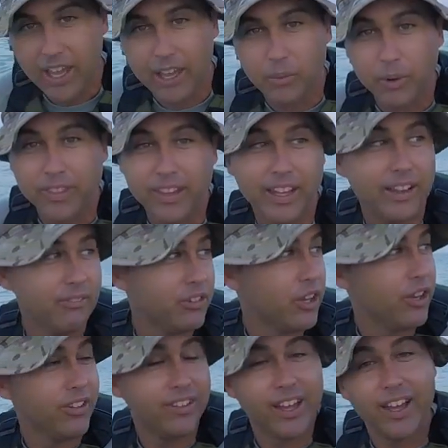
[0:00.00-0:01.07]
And one thing I've
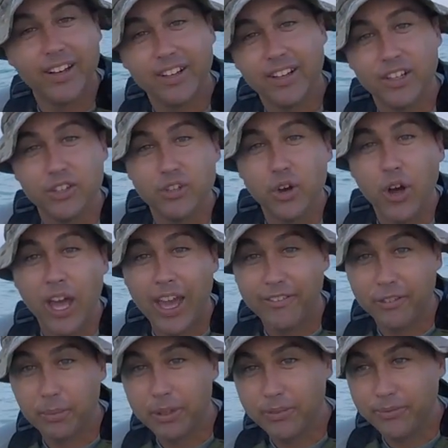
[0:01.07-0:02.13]
noticed out here, you don't
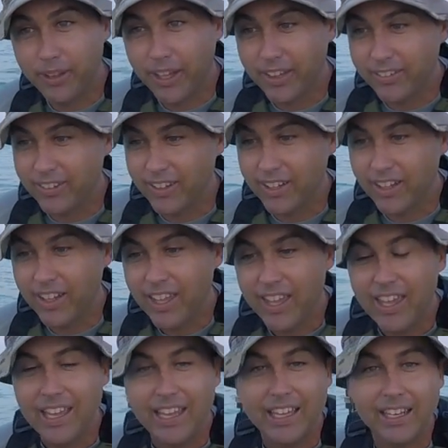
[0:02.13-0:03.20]
have to be fancy.
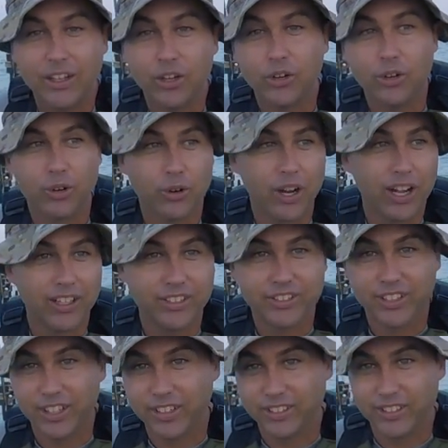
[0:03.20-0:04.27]
Any old garage
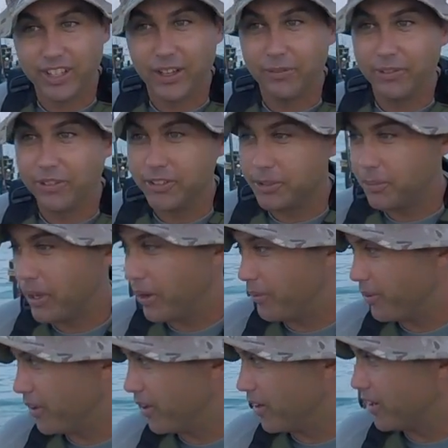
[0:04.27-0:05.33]
sale stuff will just
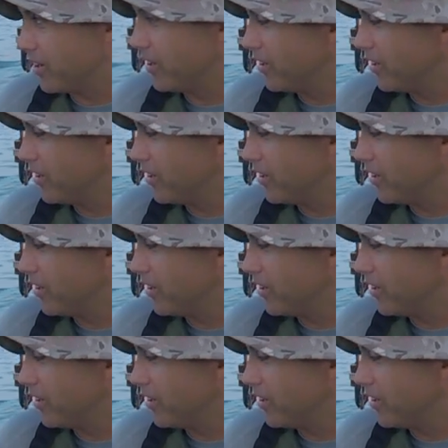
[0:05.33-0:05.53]
about work.